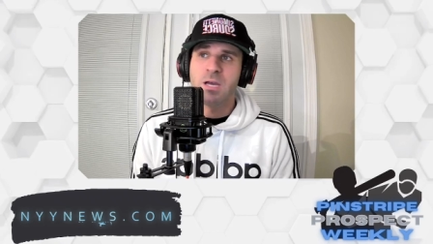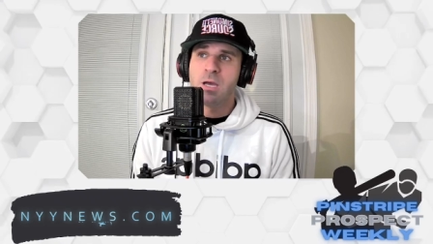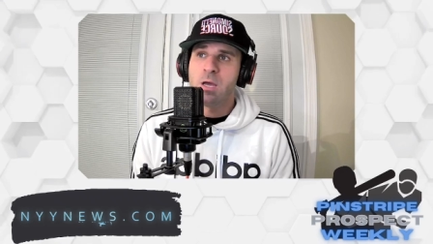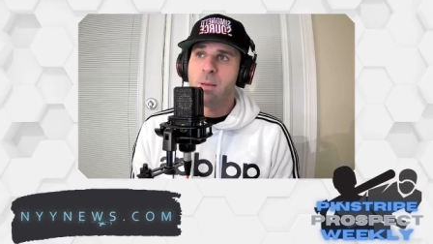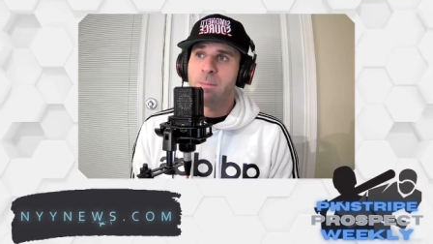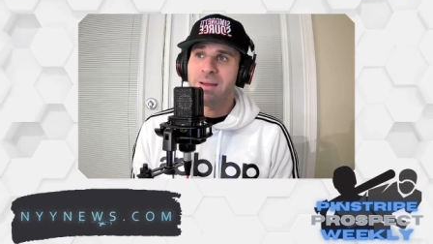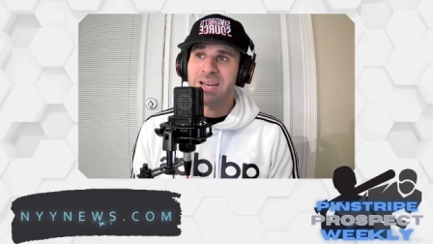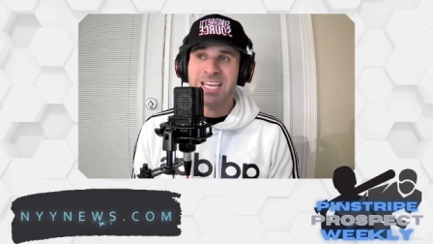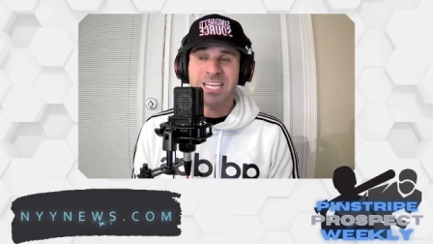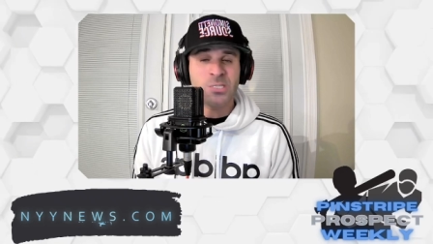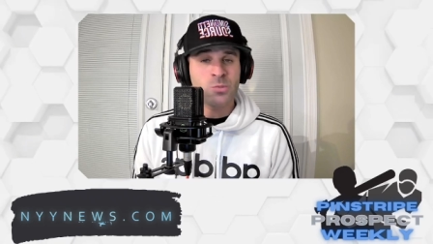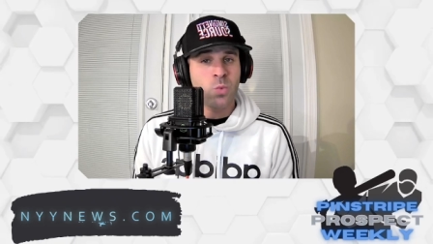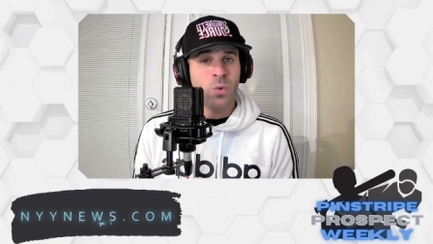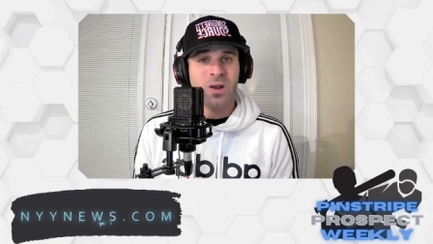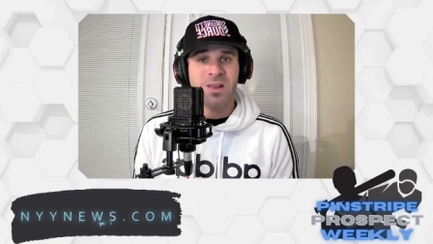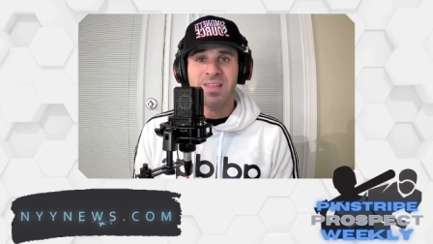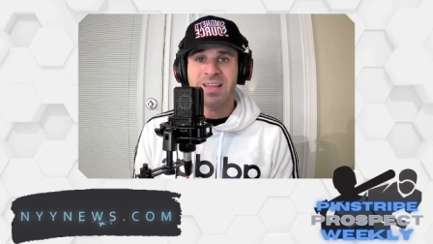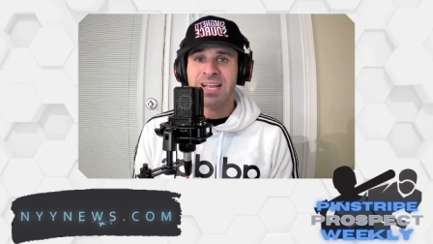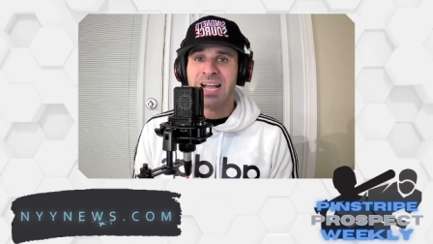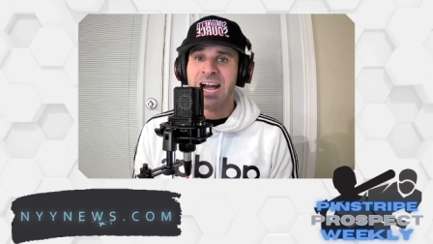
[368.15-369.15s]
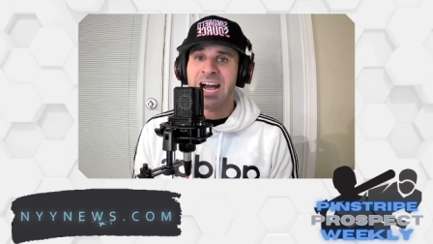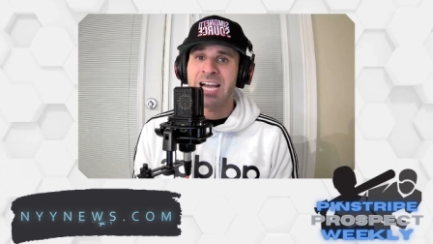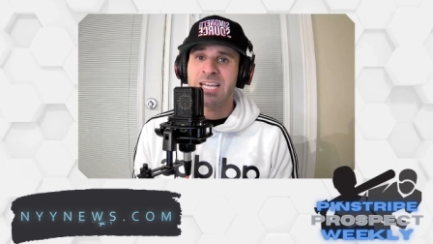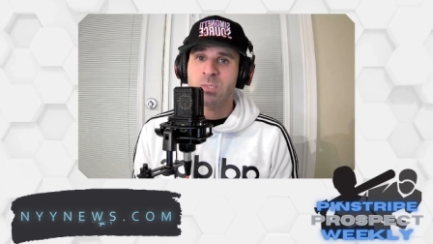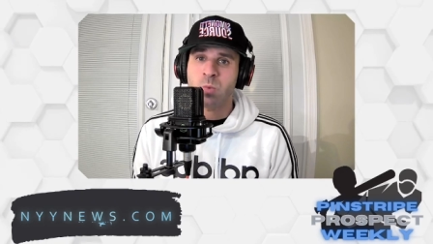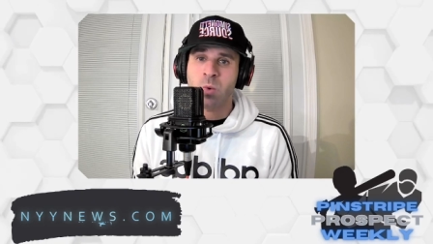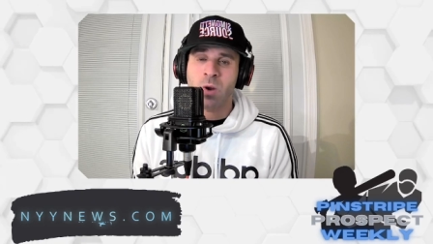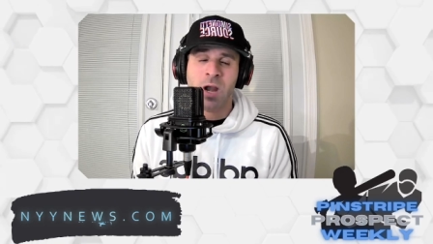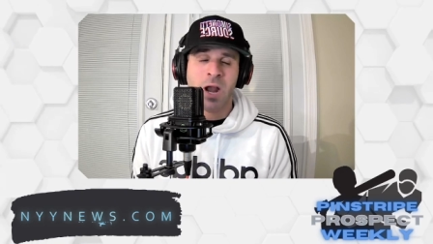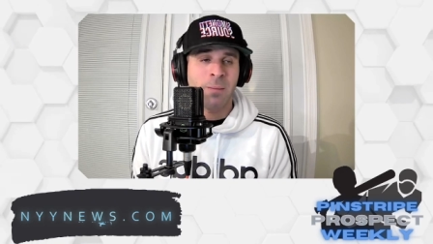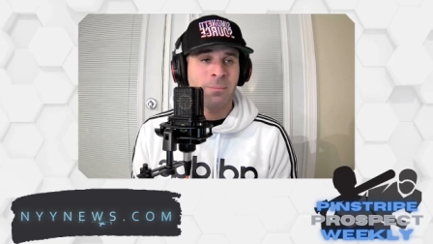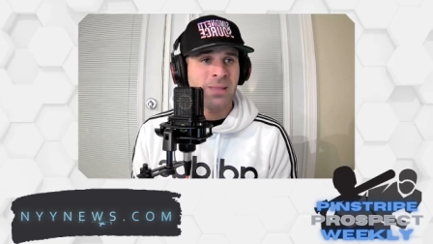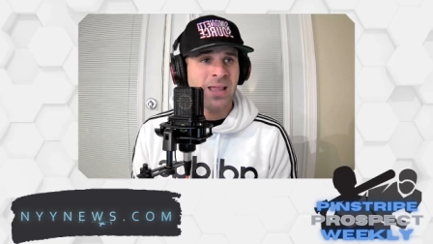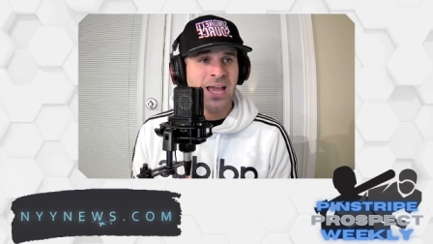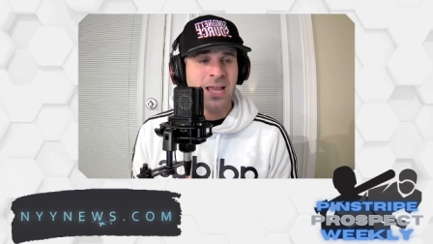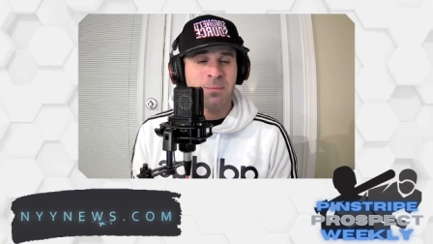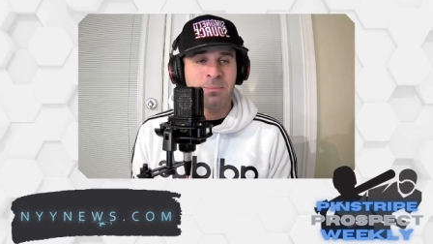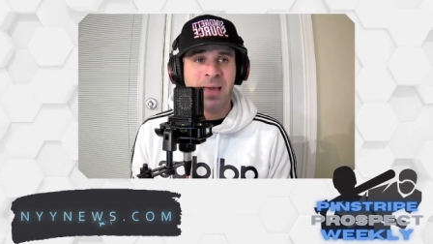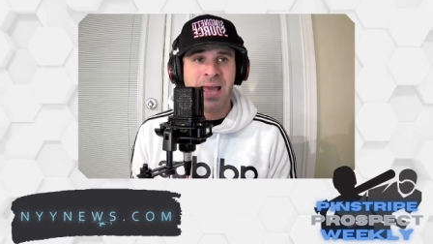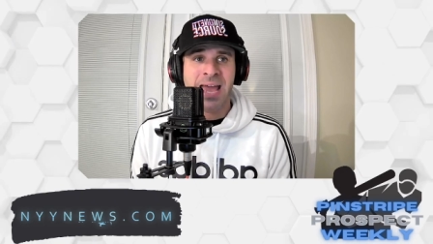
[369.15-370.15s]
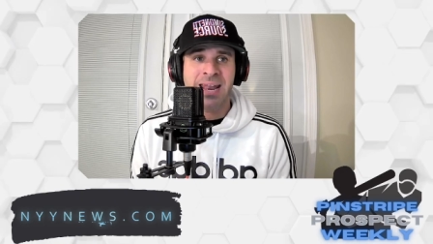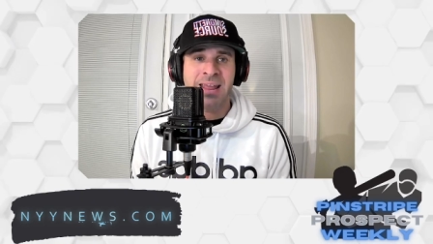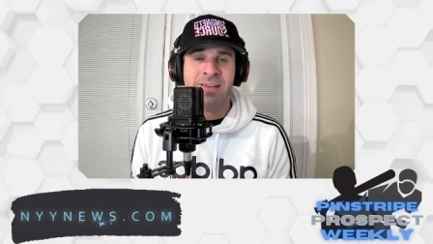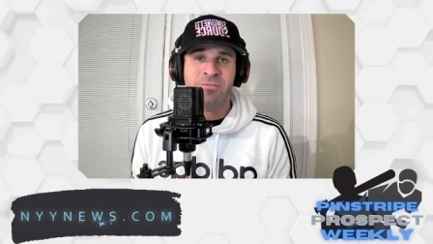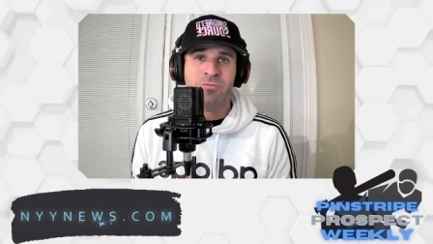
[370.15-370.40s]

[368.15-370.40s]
but he's one of the guys where I'm like, man,